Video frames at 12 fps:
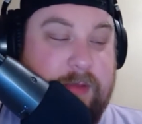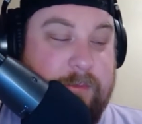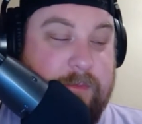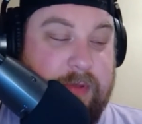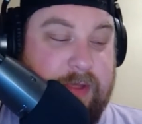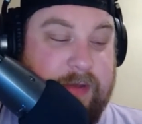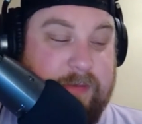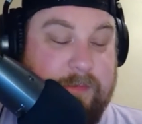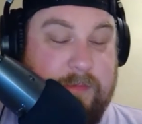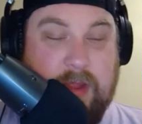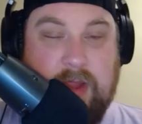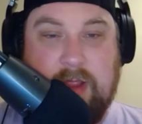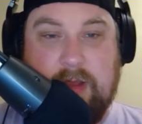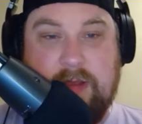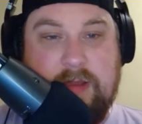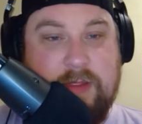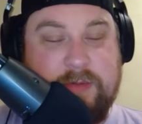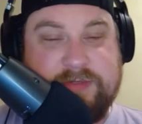But, man,
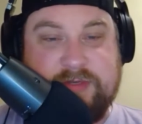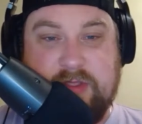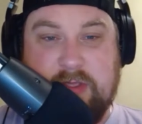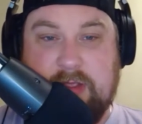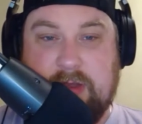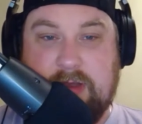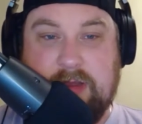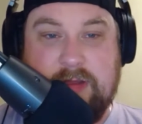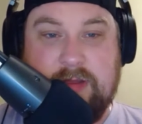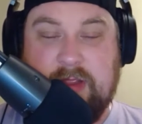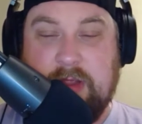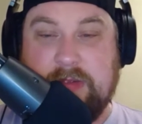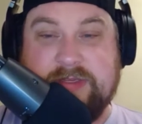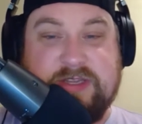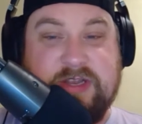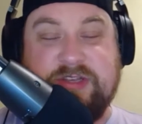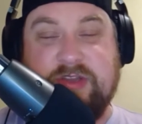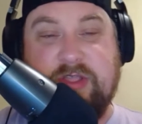it was good. It was
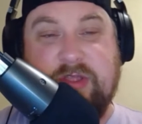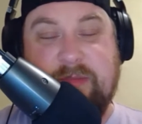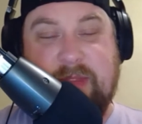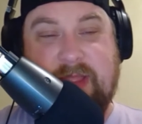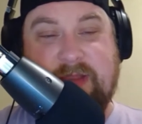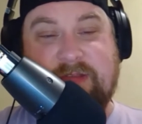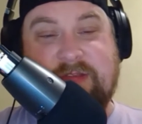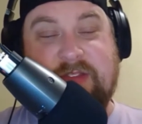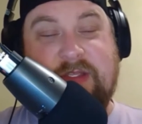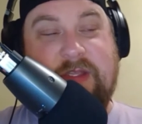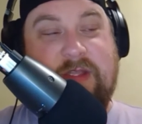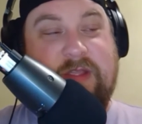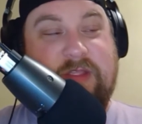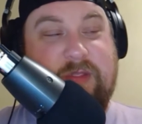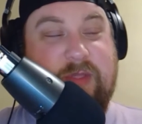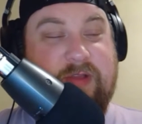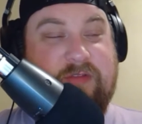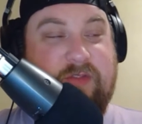such a good match.
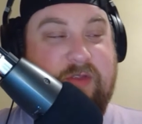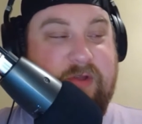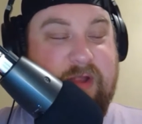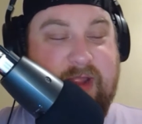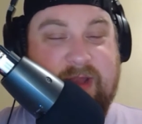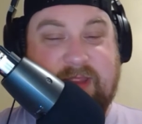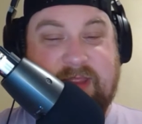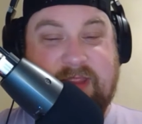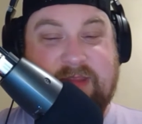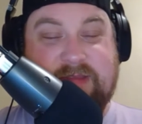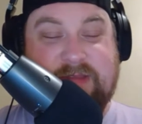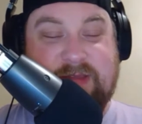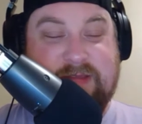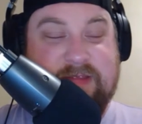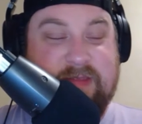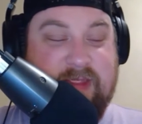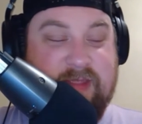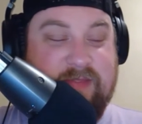You actually heard Eddie Kingston
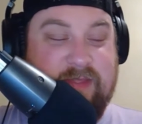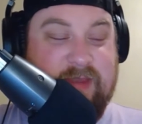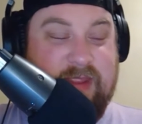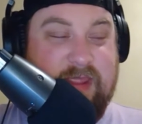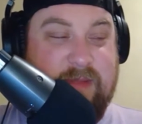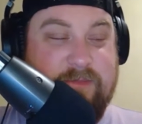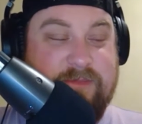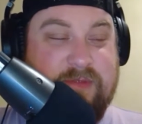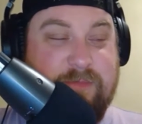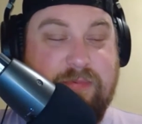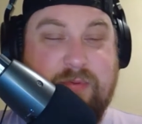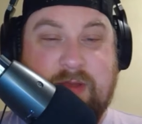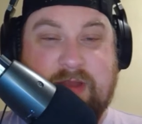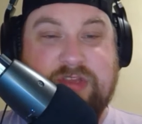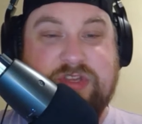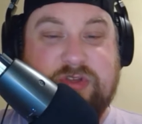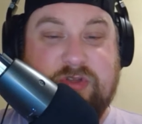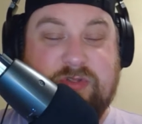say that he's pretty
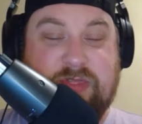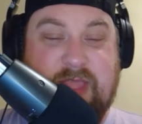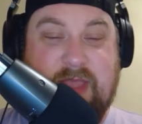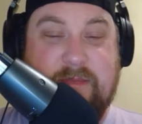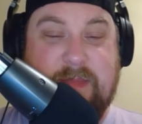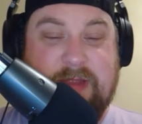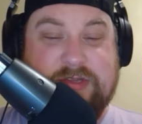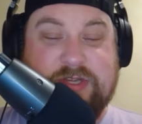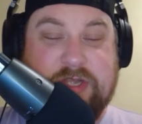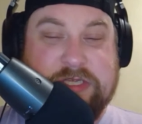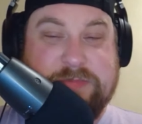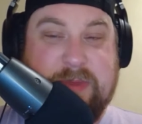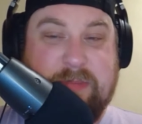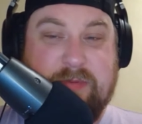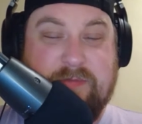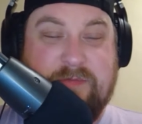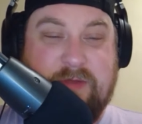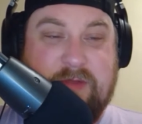sure that match caused people
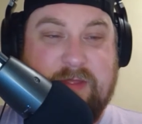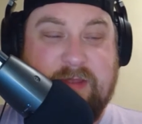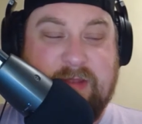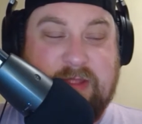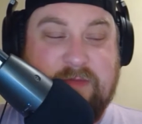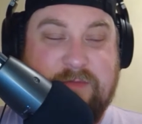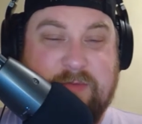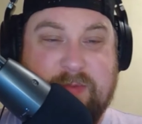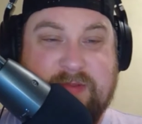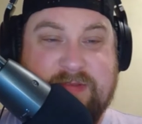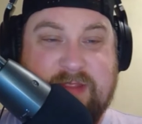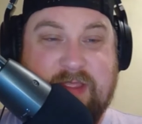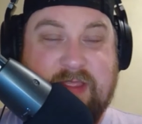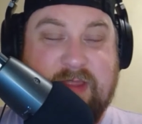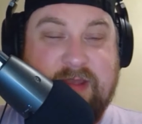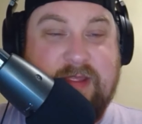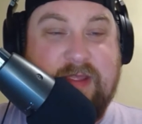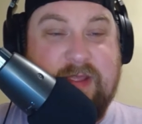to fall in love with wrestling
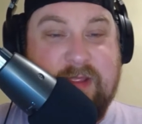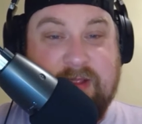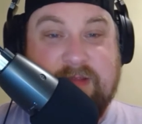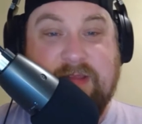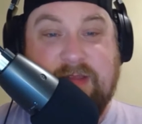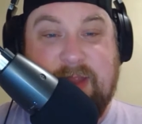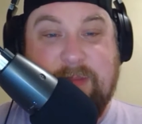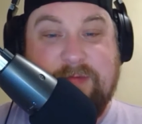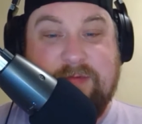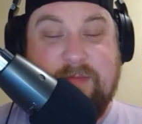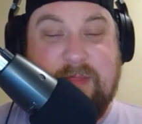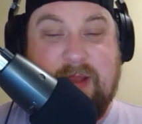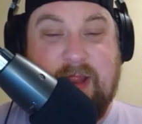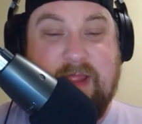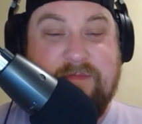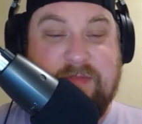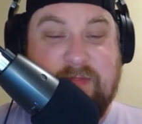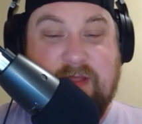again because it damn sure made
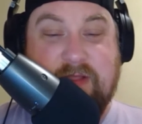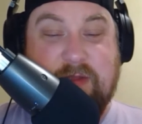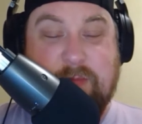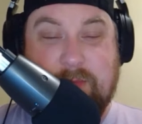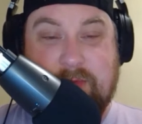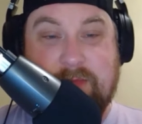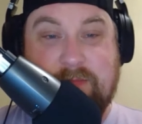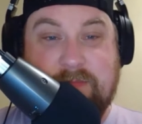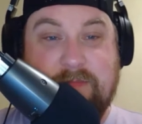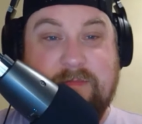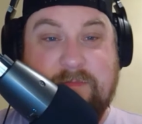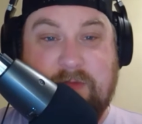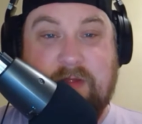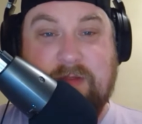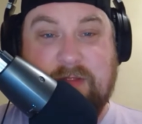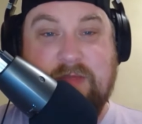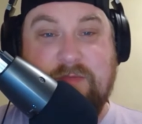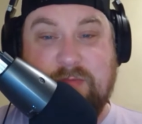half the locker room fall
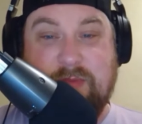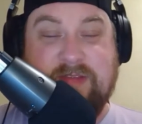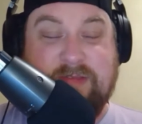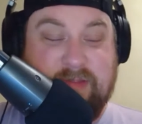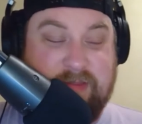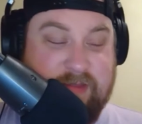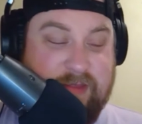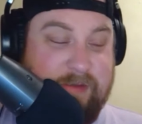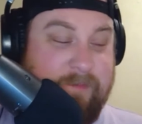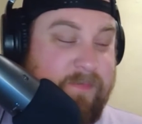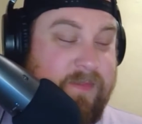in love with wrestling again.